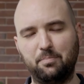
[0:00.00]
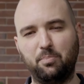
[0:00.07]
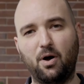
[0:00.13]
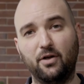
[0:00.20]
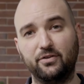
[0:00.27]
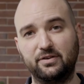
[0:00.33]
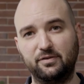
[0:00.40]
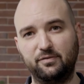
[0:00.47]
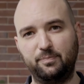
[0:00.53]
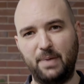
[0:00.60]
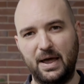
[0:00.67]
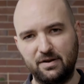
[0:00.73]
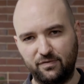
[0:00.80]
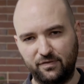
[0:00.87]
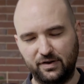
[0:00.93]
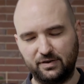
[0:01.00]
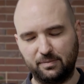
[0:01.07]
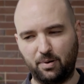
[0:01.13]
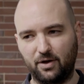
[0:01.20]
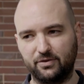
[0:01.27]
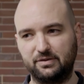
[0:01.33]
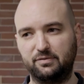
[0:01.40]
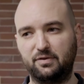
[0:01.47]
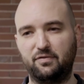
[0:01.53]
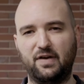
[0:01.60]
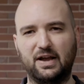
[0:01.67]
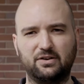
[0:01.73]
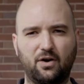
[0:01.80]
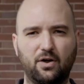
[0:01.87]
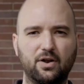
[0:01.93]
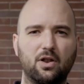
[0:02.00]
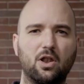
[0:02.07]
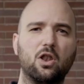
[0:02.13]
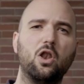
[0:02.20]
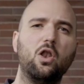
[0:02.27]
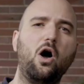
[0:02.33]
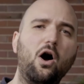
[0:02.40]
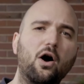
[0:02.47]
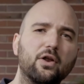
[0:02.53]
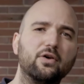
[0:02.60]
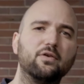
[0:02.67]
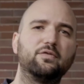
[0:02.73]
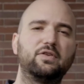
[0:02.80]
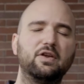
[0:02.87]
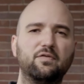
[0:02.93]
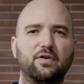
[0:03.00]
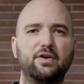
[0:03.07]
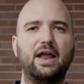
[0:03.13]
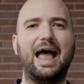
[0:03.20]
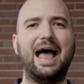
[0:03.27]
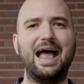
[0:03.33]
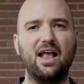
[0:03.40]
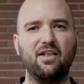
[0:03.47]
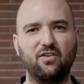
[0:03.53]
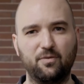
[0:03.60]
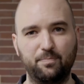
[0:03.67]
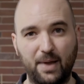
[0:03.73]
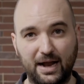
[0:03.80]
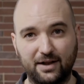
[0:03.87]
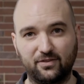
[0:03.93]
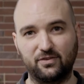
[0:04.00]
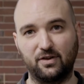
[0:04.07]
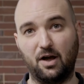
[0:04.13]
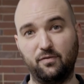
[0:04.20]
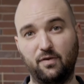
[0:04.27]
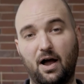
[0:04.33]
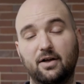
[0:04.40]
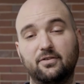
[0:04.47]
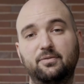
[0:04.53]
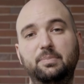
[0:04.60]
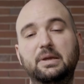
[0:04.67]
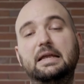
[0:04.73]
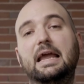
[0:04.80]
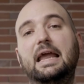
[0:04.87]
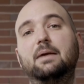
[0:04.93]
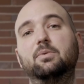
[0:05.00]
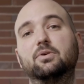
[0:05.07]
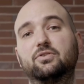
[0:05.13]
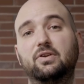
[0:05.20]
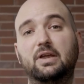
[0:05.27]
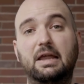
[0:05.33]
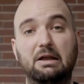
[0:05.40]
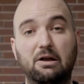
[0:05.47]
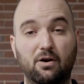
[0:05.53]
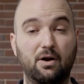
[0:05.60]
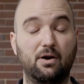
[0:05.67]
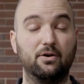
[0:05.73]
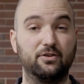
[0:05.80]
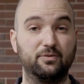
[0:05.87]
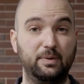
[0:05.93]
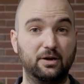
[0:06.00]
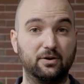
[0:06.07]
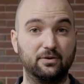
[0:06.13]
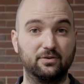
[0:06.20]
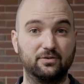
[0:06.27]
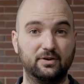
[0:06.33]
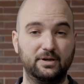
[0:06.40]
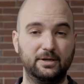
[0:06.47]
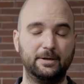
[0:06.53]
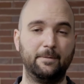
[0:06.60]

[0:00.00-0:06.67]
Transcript: positive effect on a lot of different aspects of us being able to hear our speakers.